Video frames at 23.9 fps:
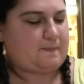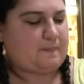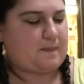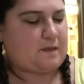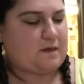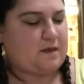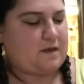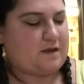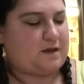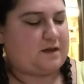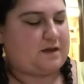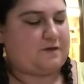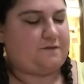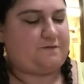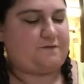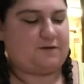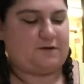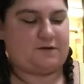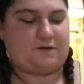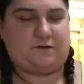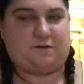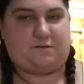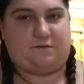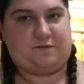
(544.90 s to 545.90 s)
and I
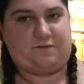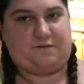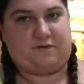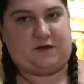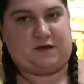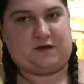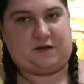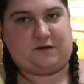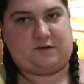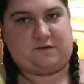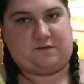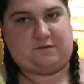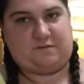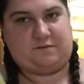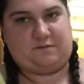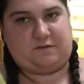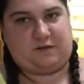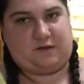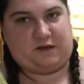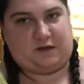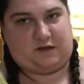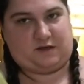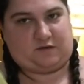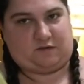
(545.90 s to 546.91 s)
filled it with vinegar,
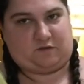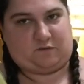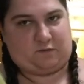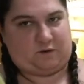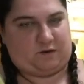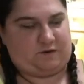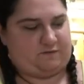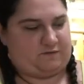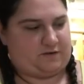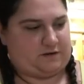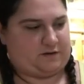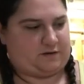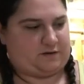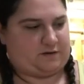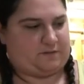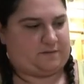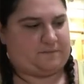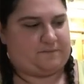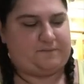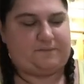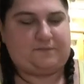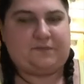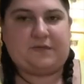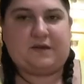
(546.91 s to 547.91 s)
like just white vinegar.
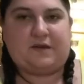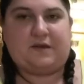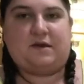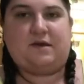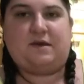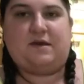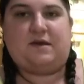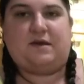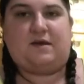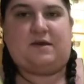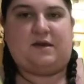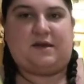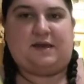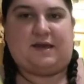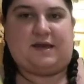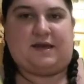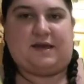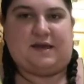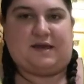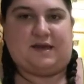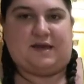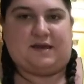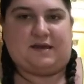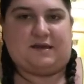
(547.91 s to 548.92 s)

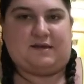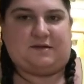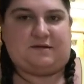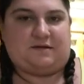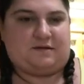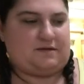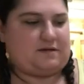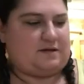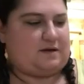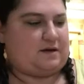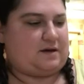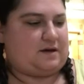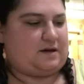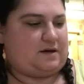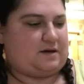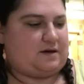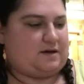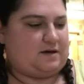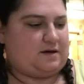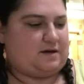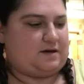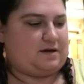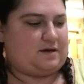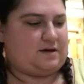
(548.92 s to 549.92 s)
And
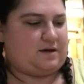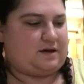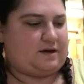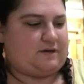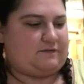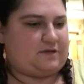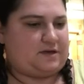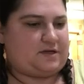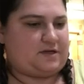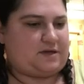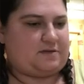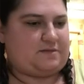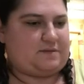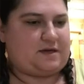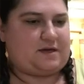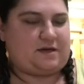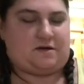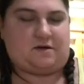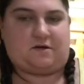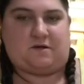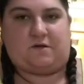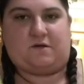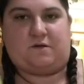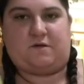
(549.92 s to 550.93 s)
every time I had
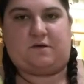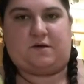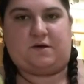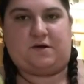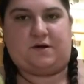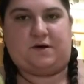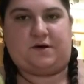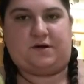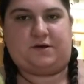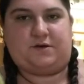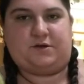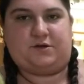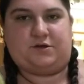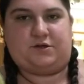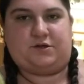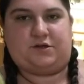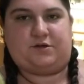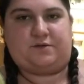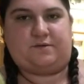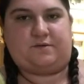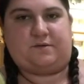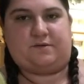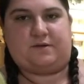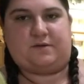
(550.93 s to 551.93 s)
an orange
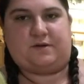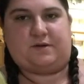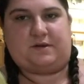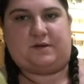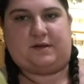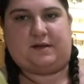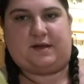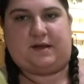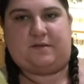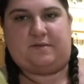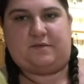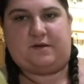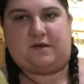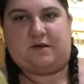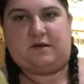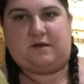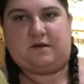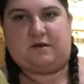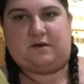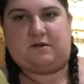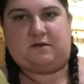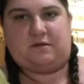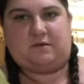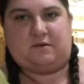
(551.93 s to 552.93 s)
or a
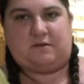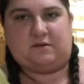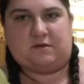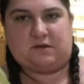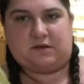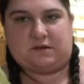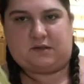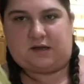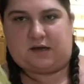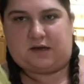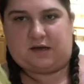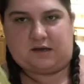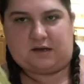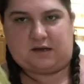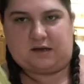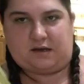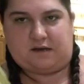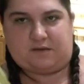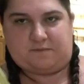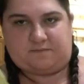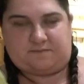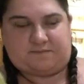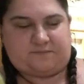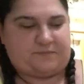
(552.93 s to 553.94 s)
lemon or a
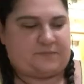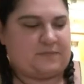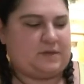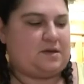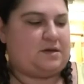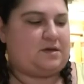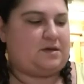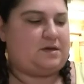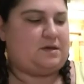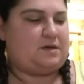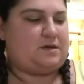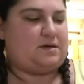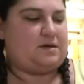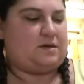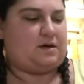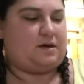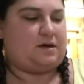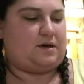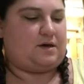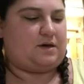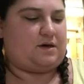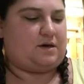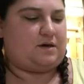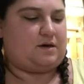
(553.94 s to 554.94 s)
lime,
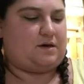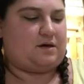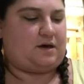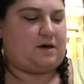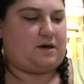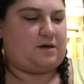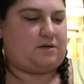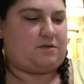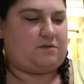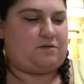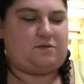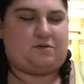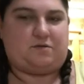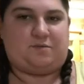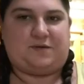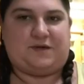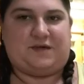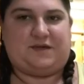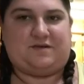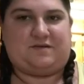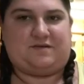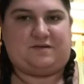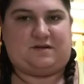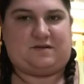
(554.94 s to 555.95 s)
I threw the
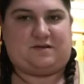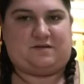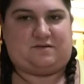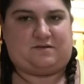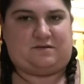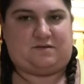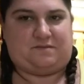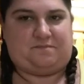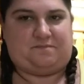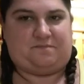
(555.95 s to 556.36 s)
peels into it